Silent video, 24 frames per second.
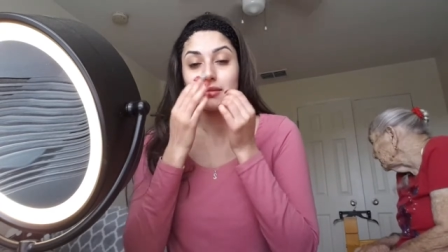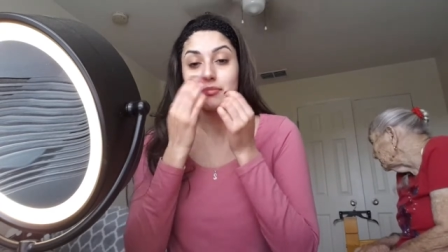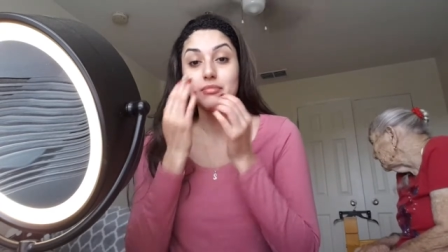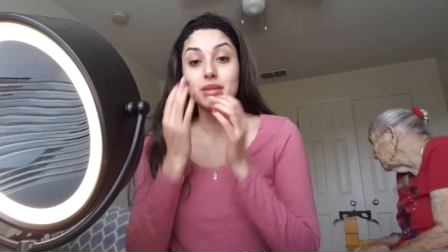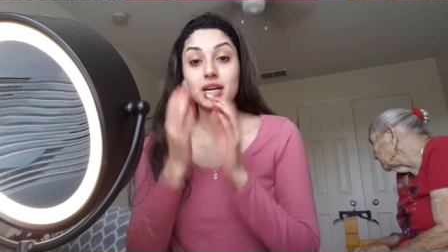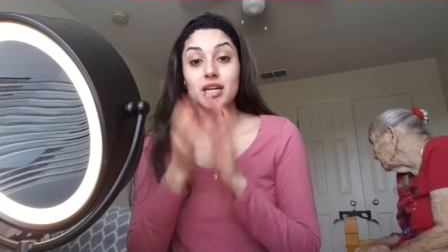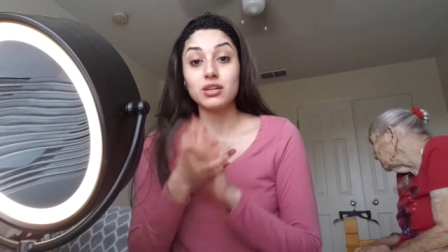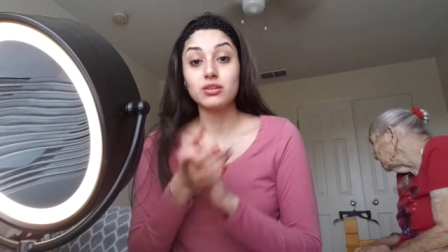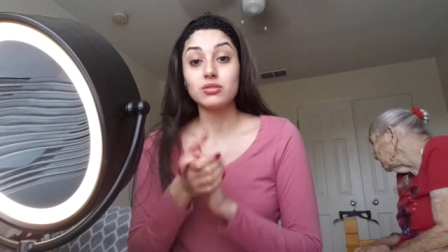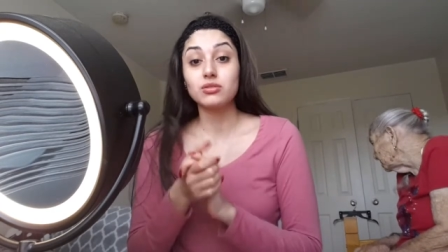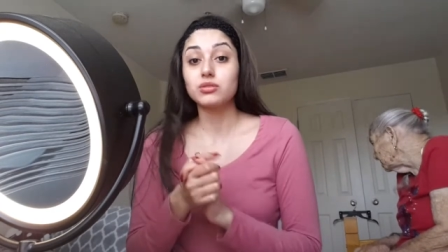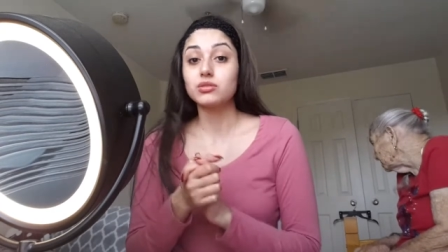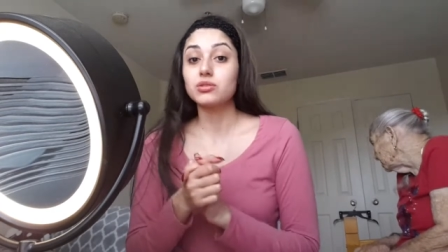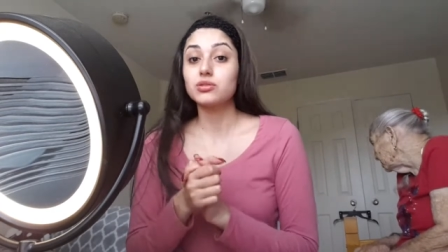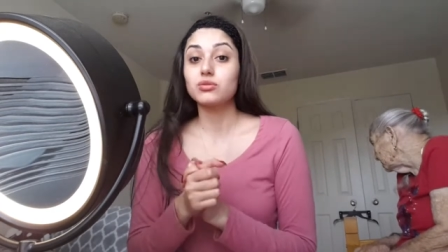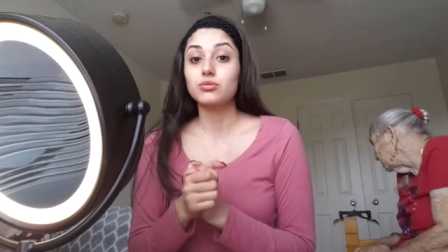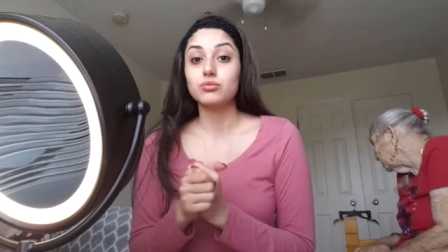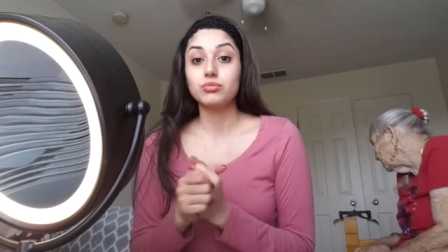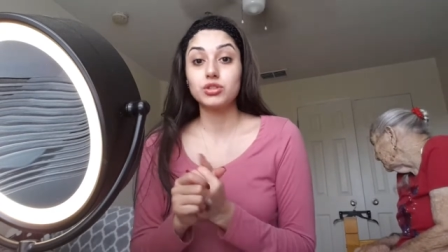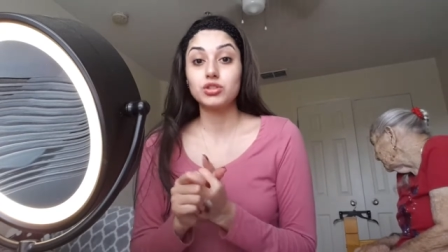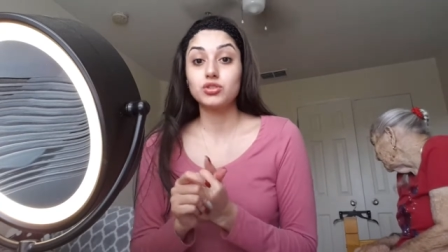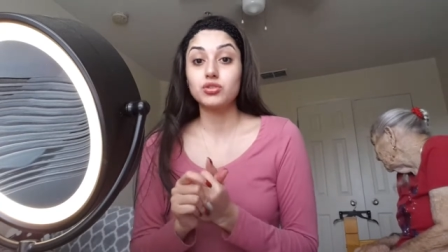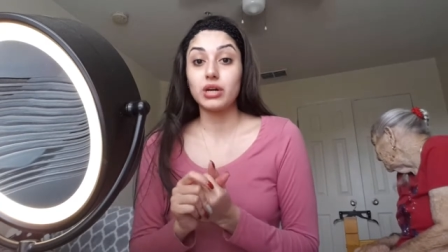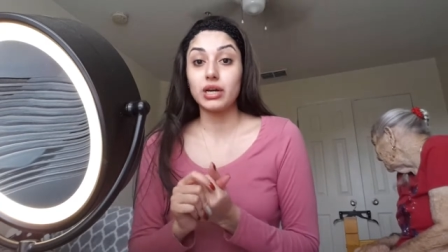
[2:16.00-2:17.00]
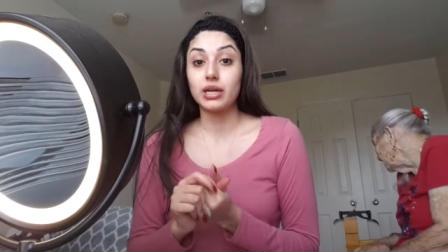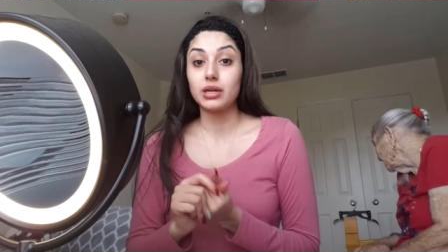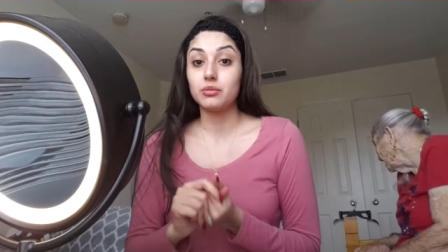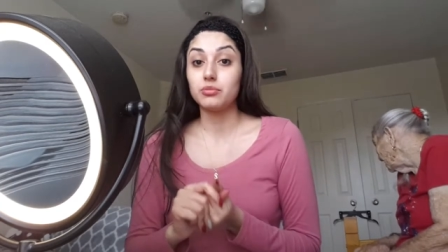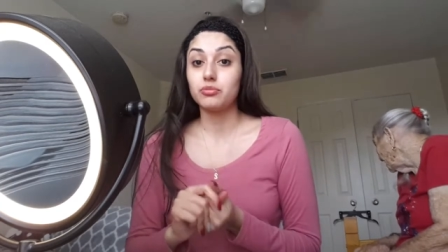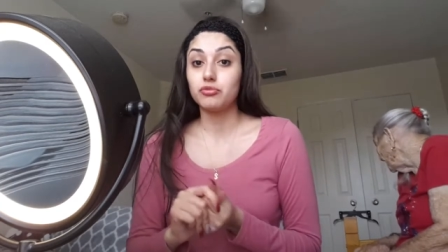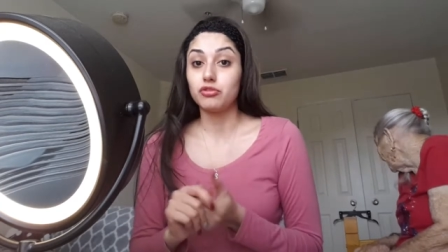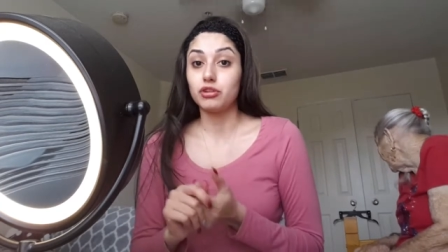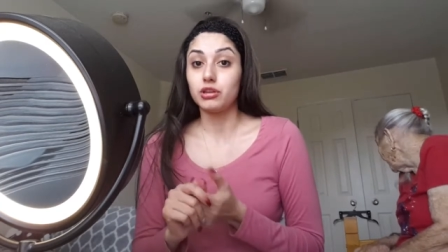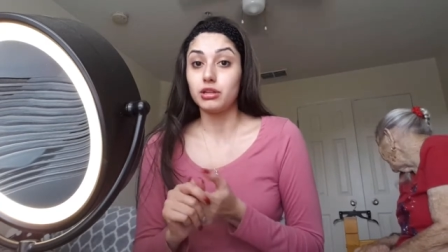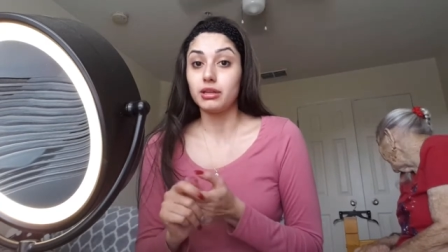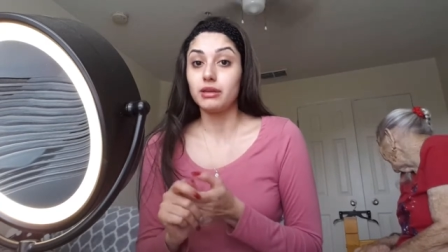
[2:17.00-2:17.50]
my nose would dry up
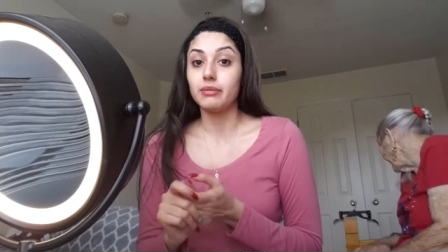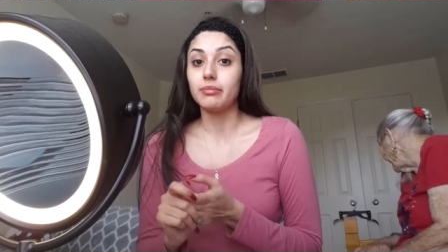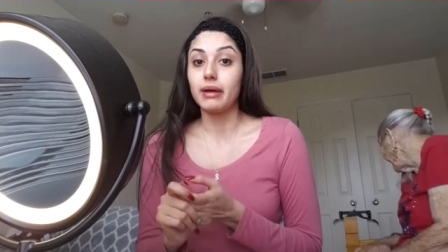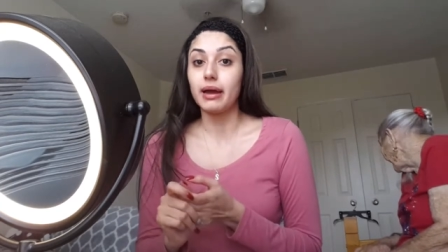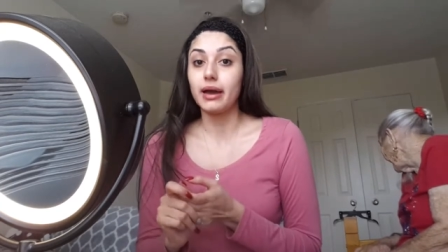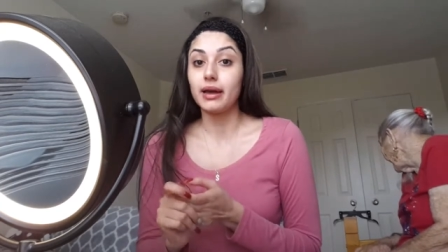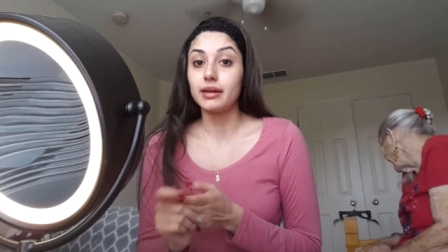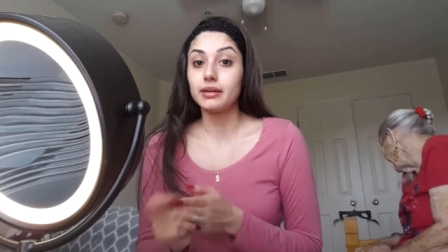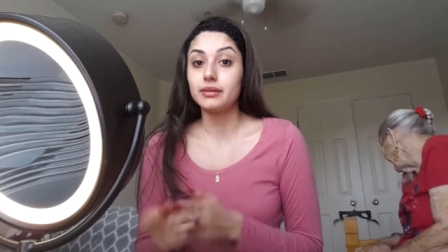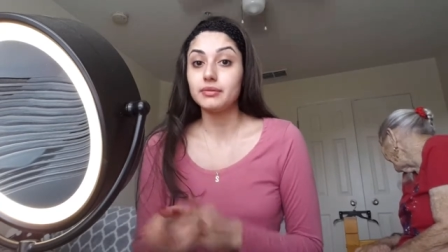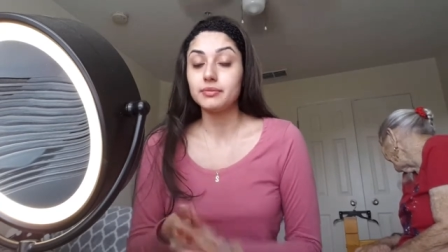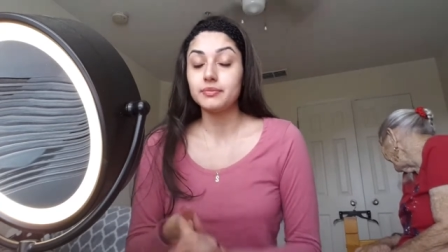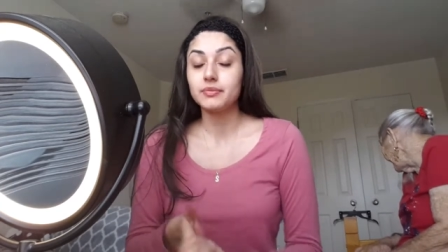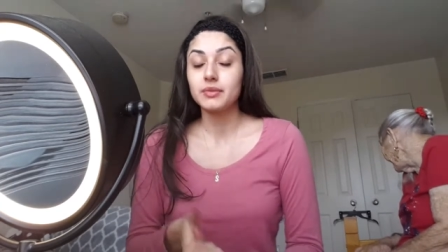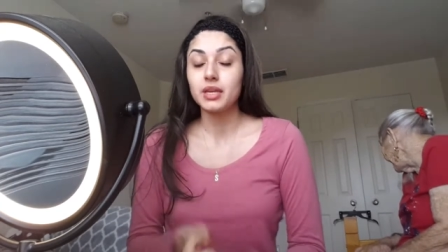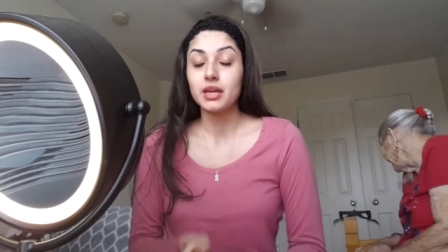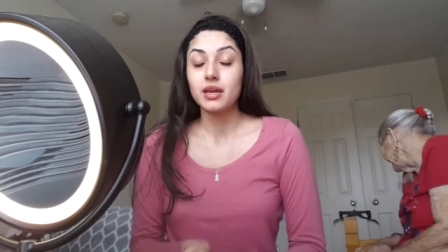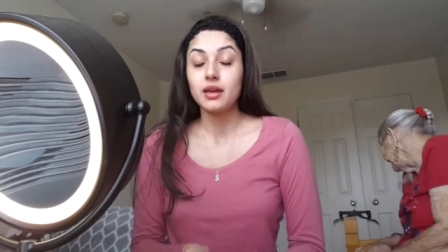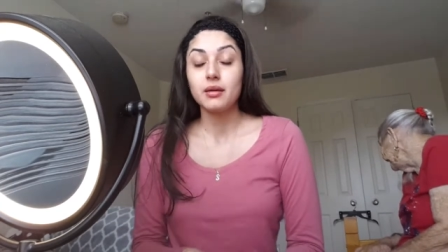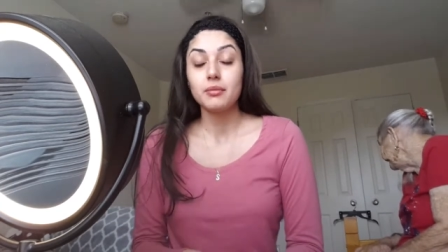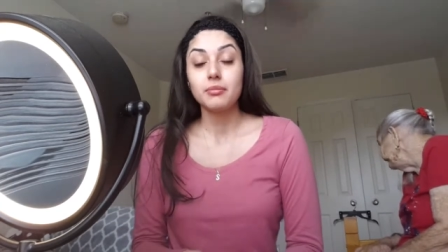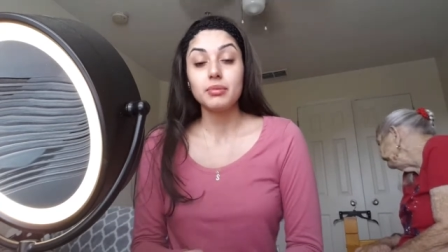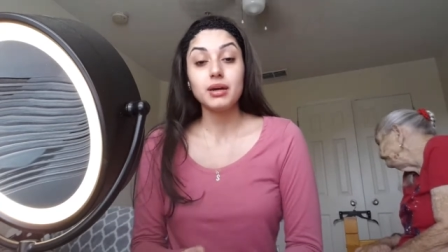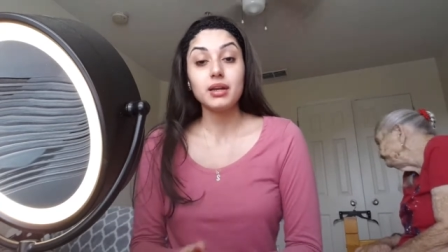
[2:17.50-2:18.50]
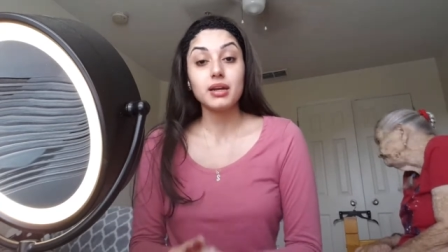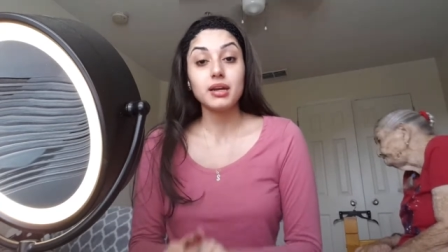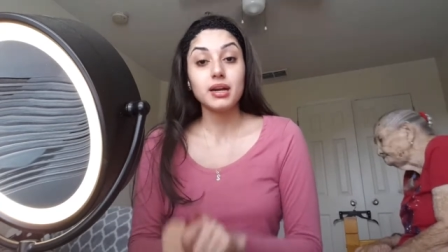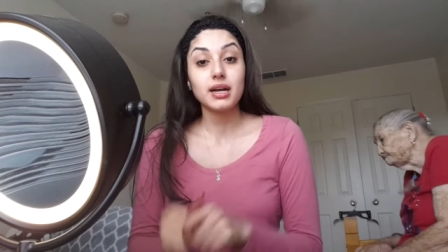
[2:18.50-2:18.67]
really bad. But